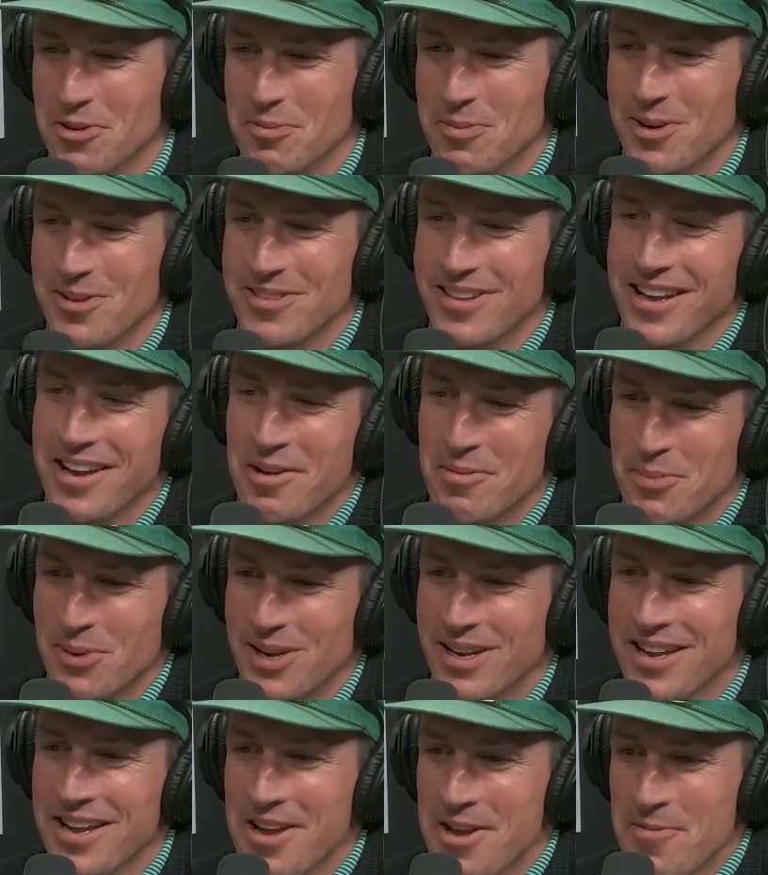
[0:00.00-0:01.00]
know about
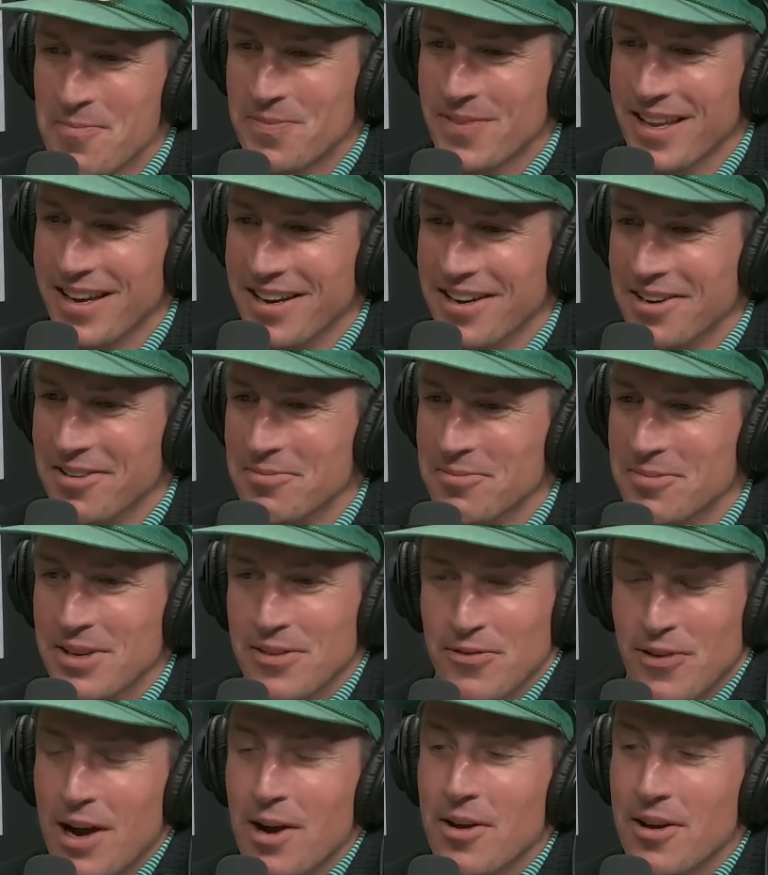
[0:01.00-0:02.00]
that, but
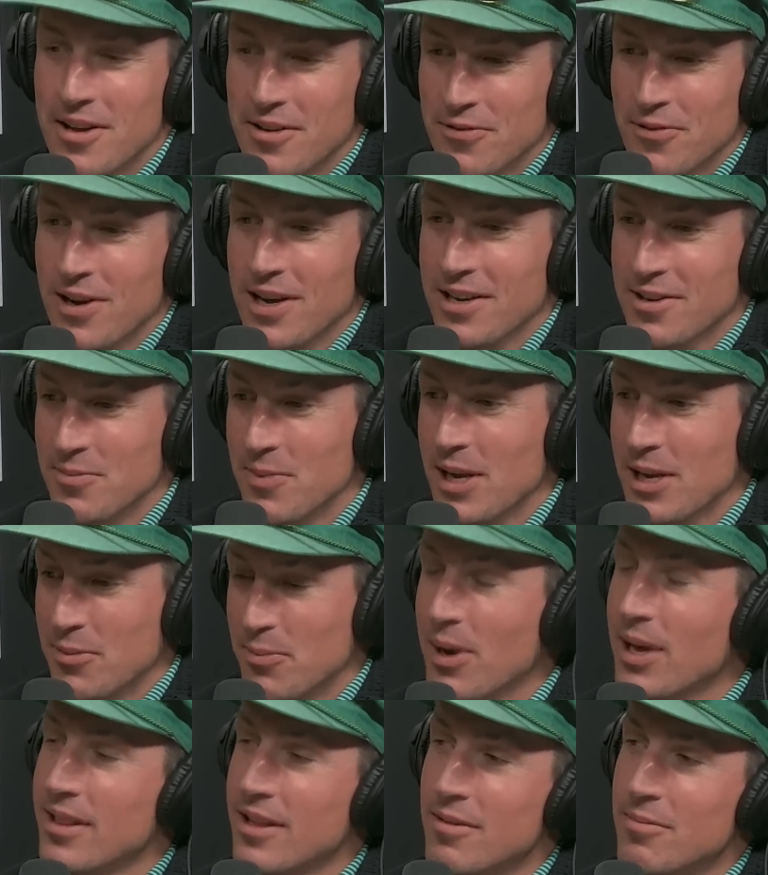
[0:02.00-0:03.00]
if I had to
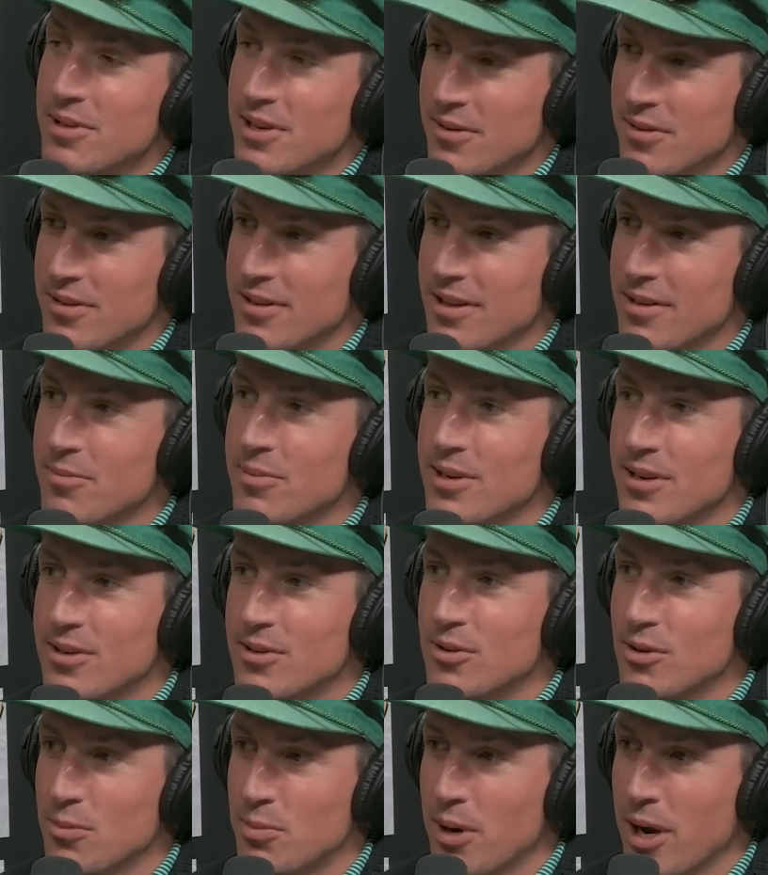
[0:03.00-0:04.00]
make a bet, that'd be
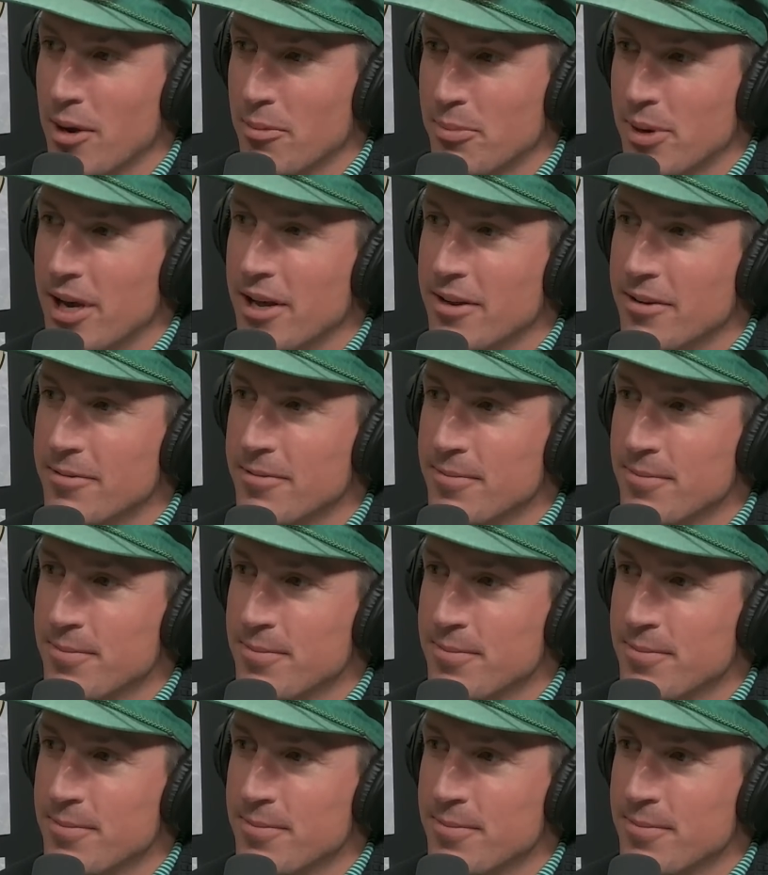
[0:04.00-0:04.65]
a cool prop bet.